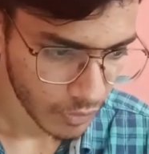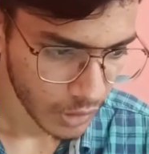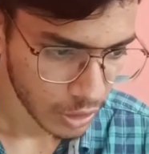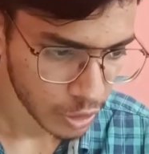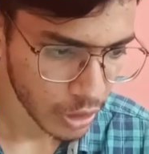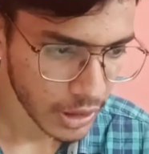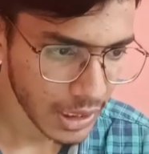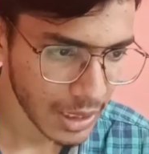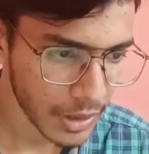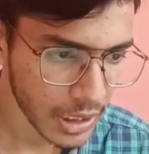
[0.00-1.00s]
So here
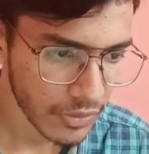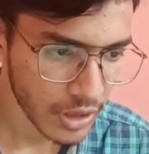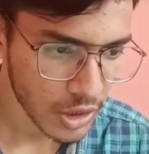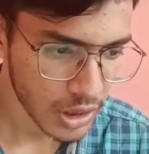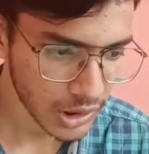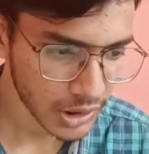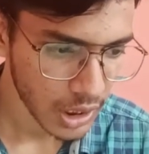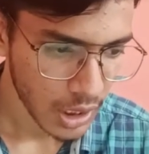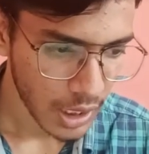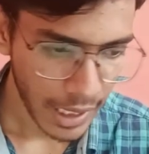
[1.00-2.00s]
let me refresh this
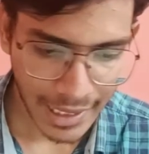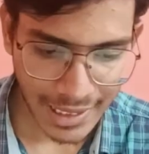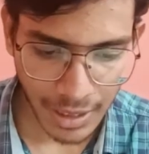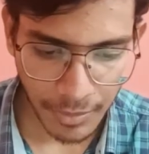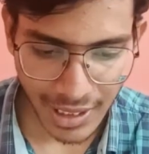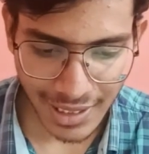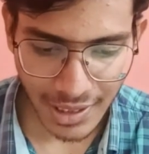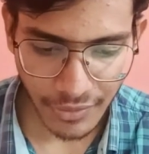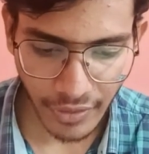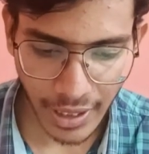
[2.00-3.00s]
and let me run the
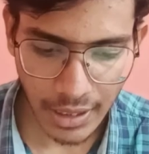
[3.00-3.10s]
file.